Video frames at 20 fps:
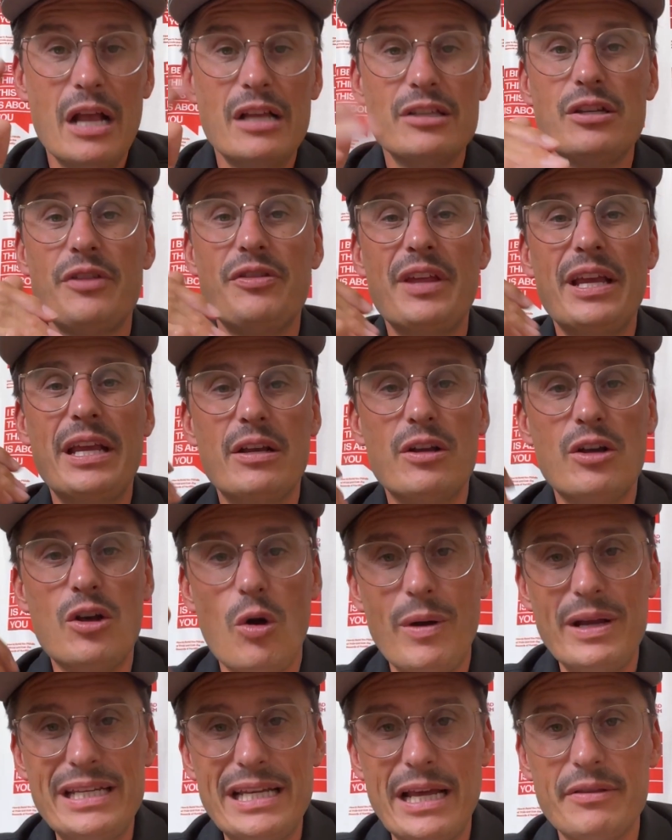So I think
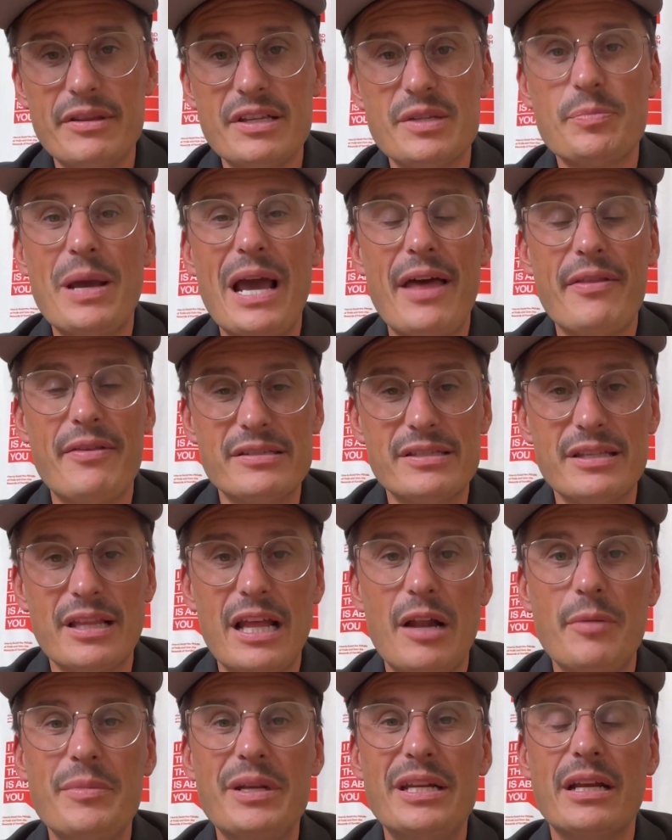going down this path has
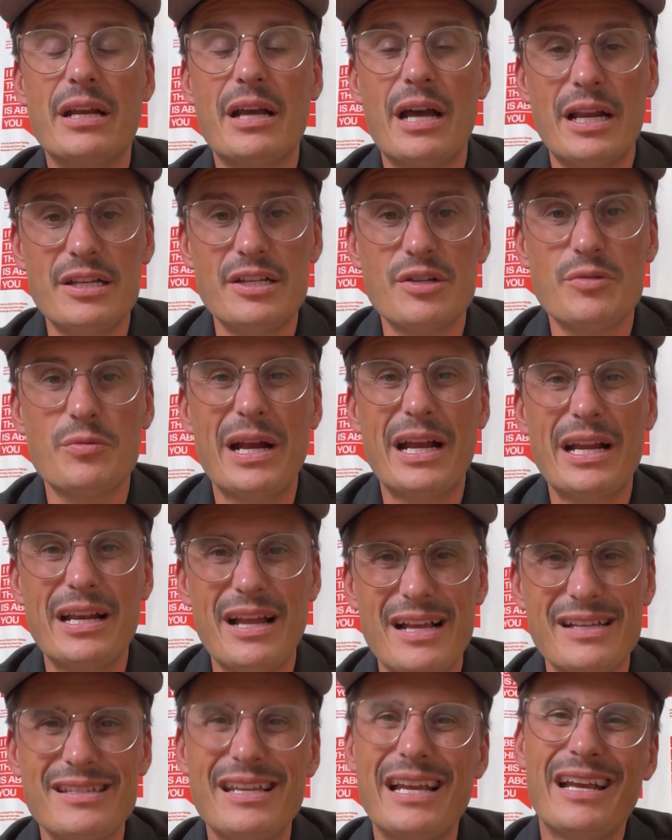allowed me to kind of just
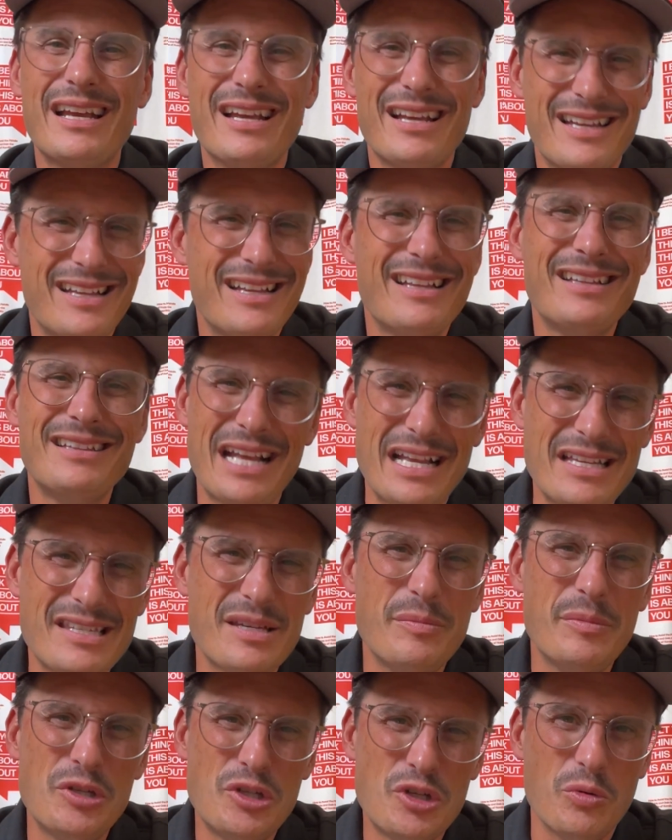recognize that's
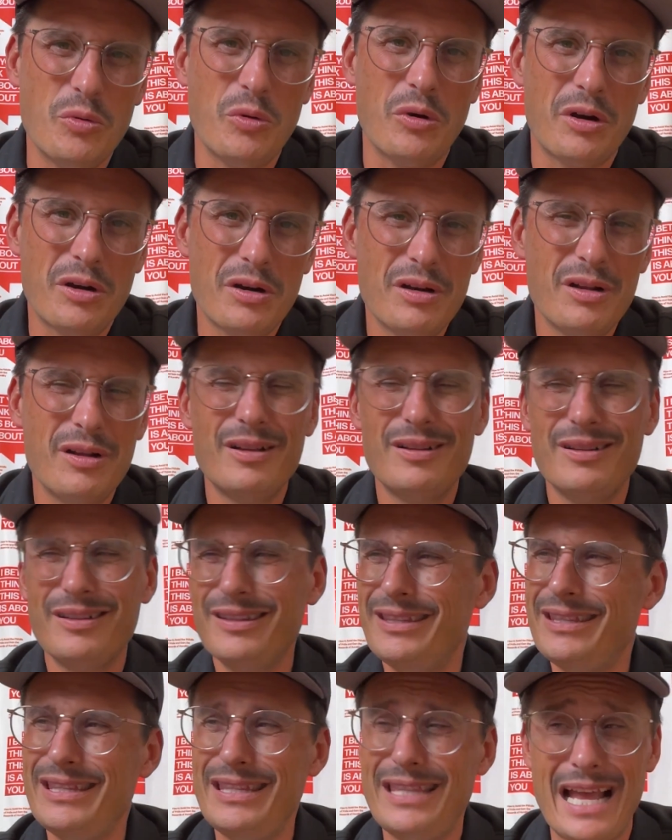immature.
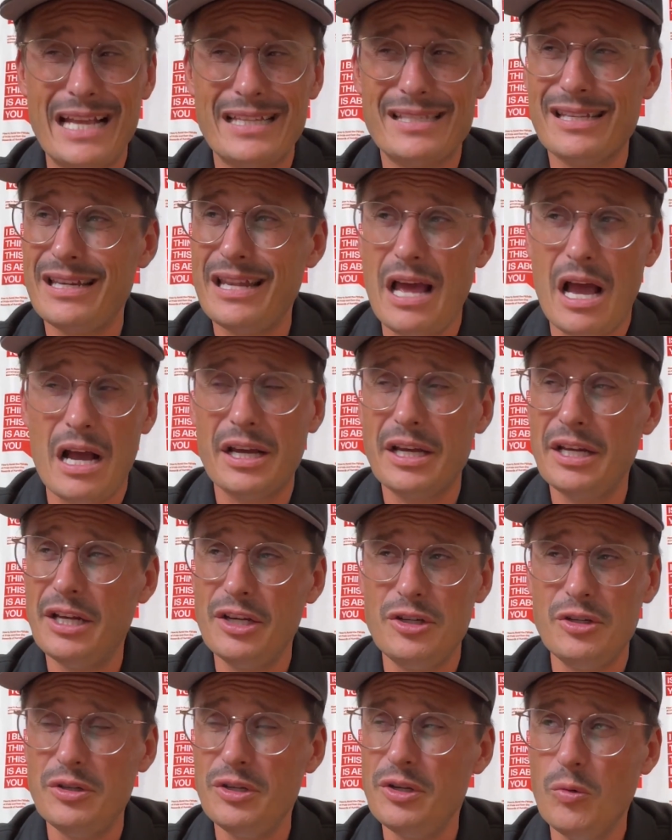That's not going to
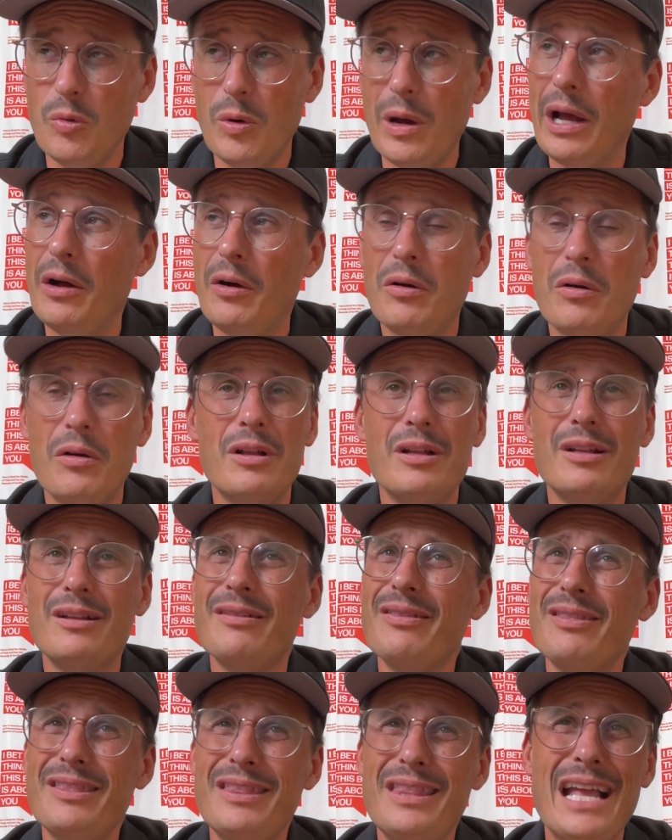do you well.
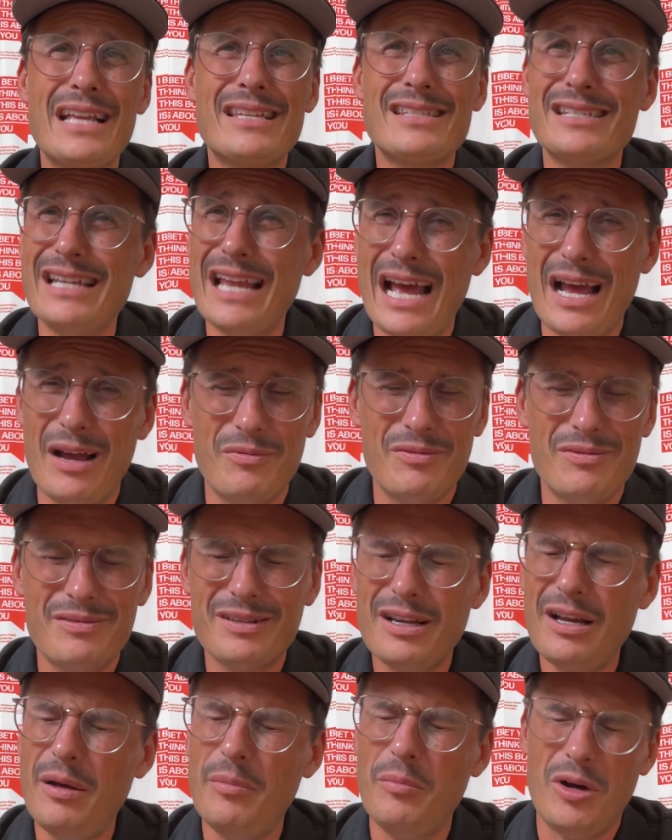
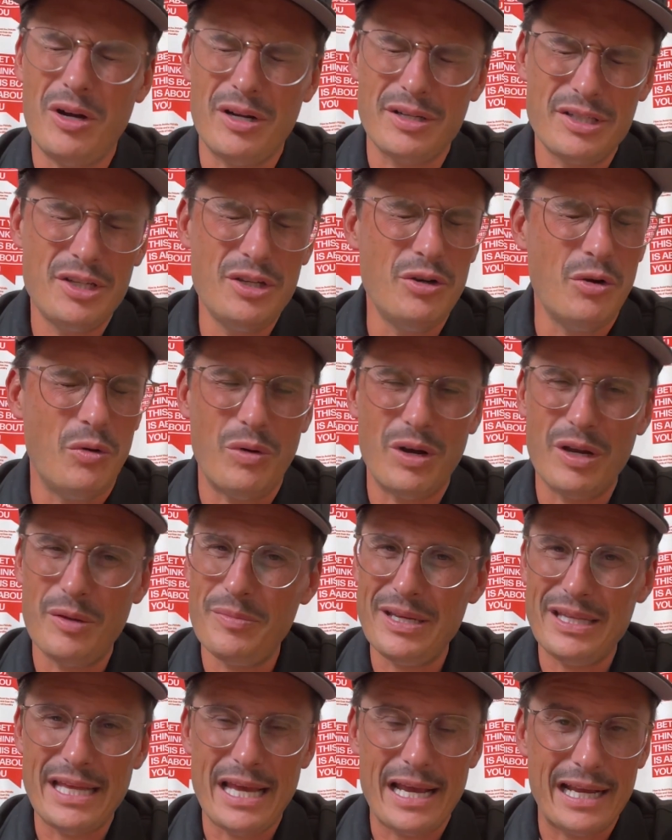Come on. You don't want to
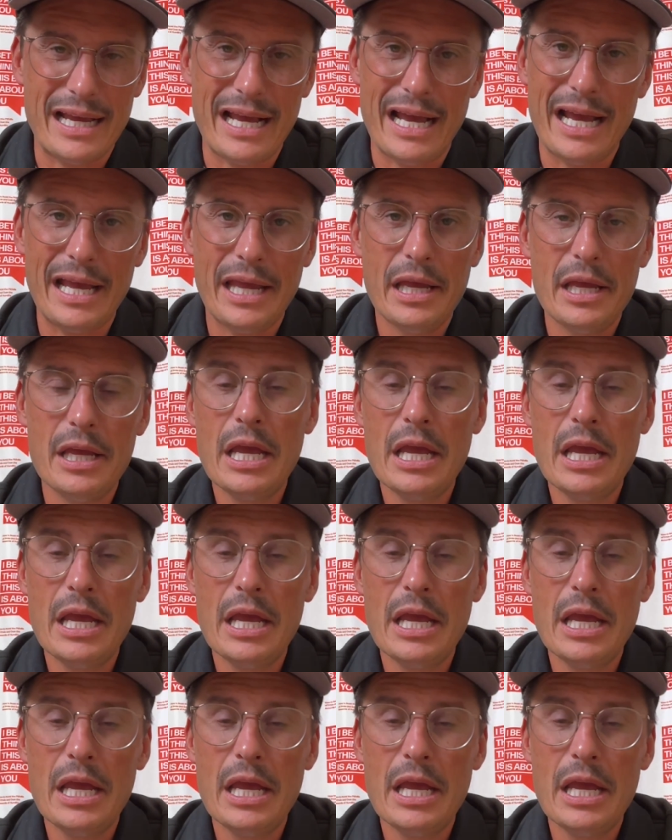be that guy.